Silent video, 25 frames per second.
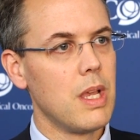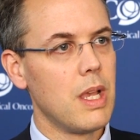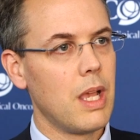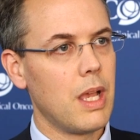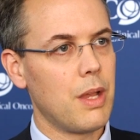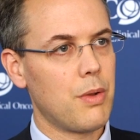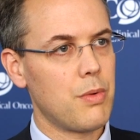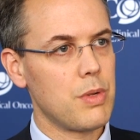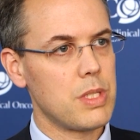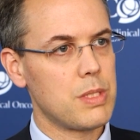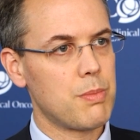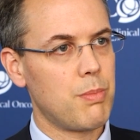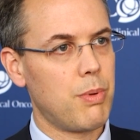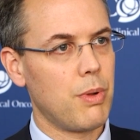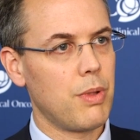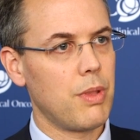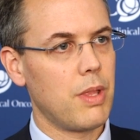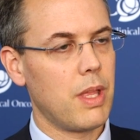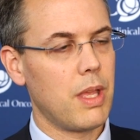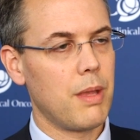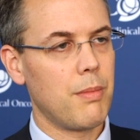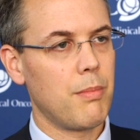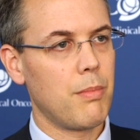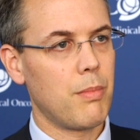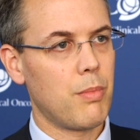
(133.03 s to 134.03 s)
the
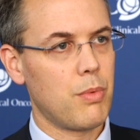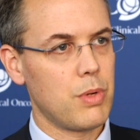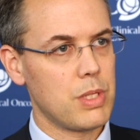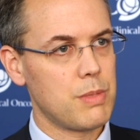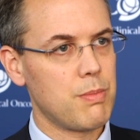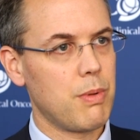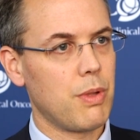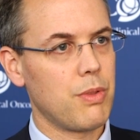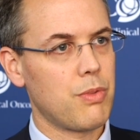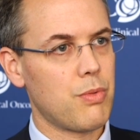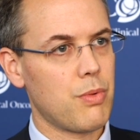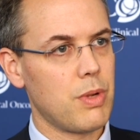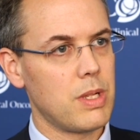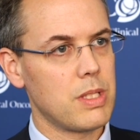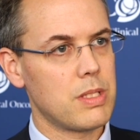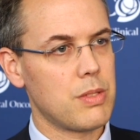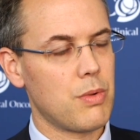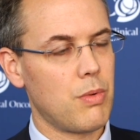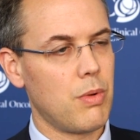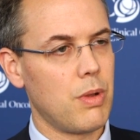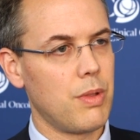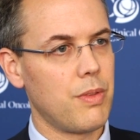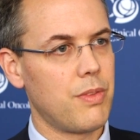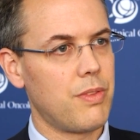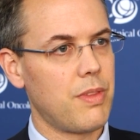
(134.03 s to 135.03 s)
respo- um, response rates
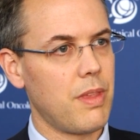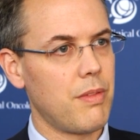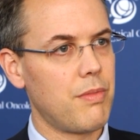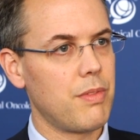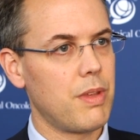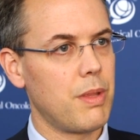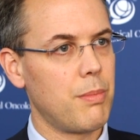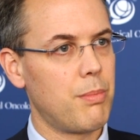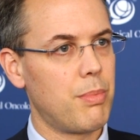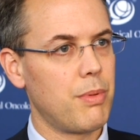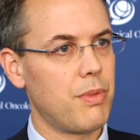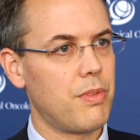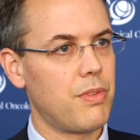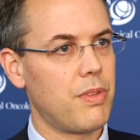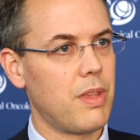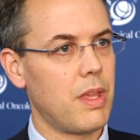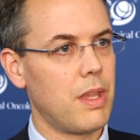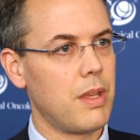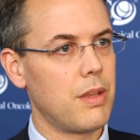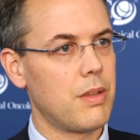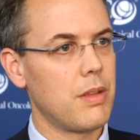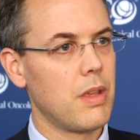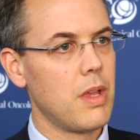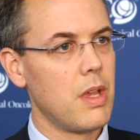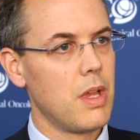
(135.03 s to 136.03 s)
around
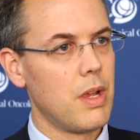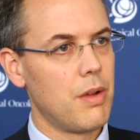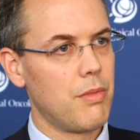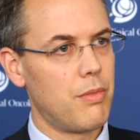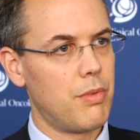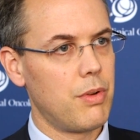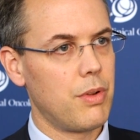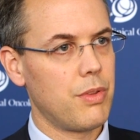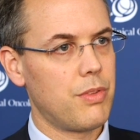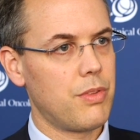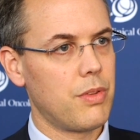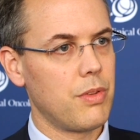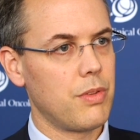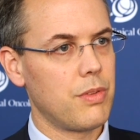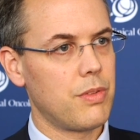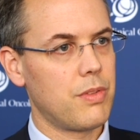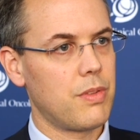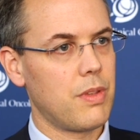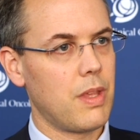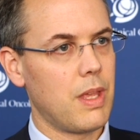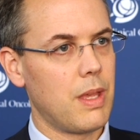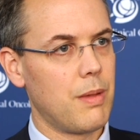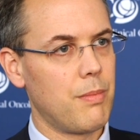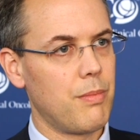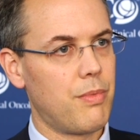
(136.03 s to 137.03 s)
70% versus
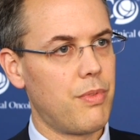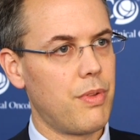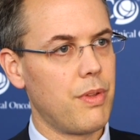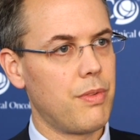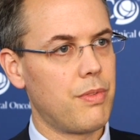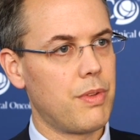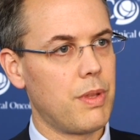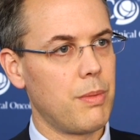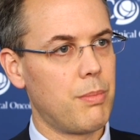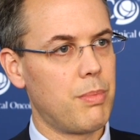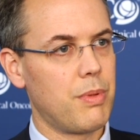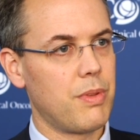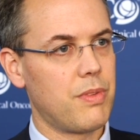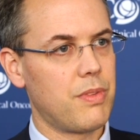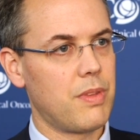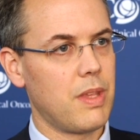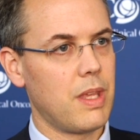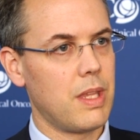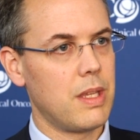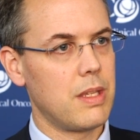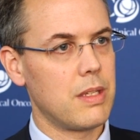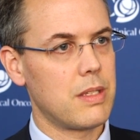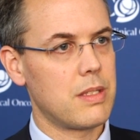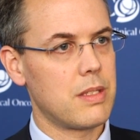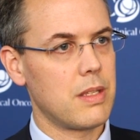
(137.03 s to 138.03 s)

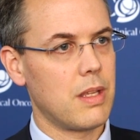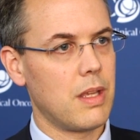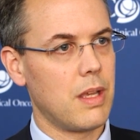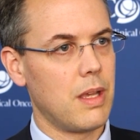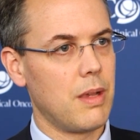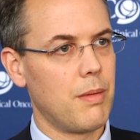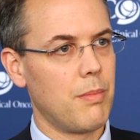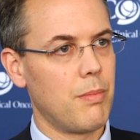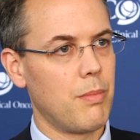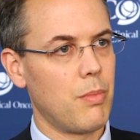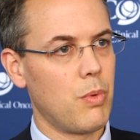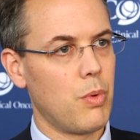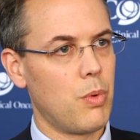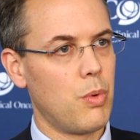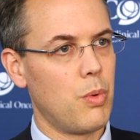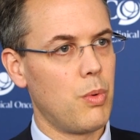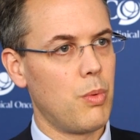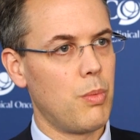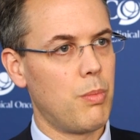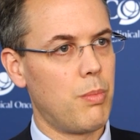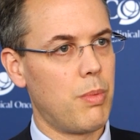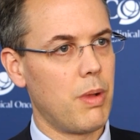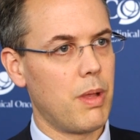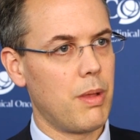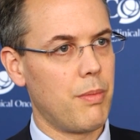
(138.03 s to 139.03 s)
50% um, who,
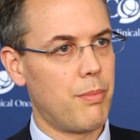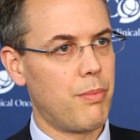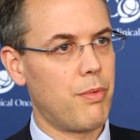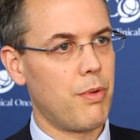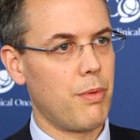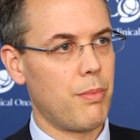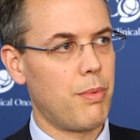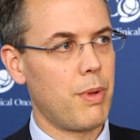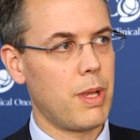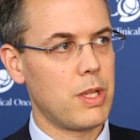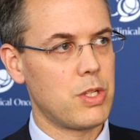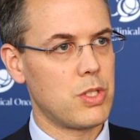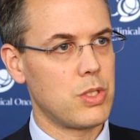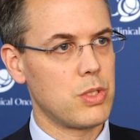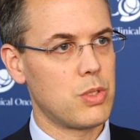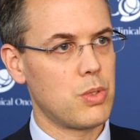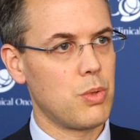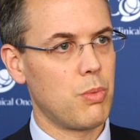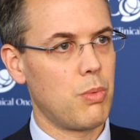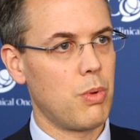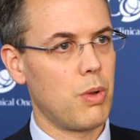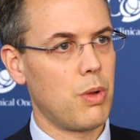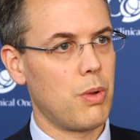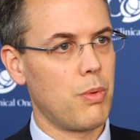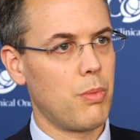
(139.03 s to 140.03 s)
for patients who
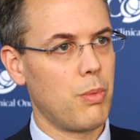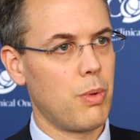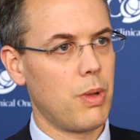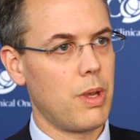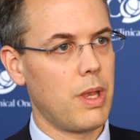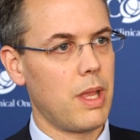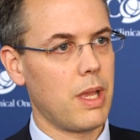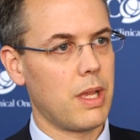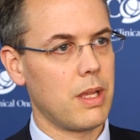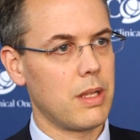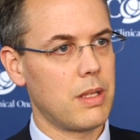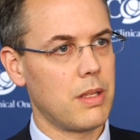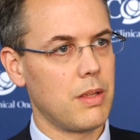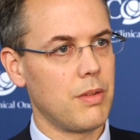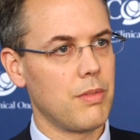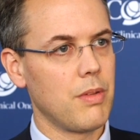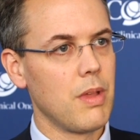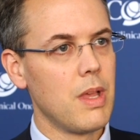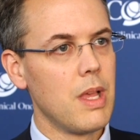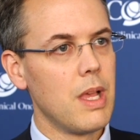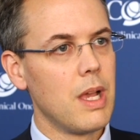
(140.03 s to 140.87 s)
were, were negative.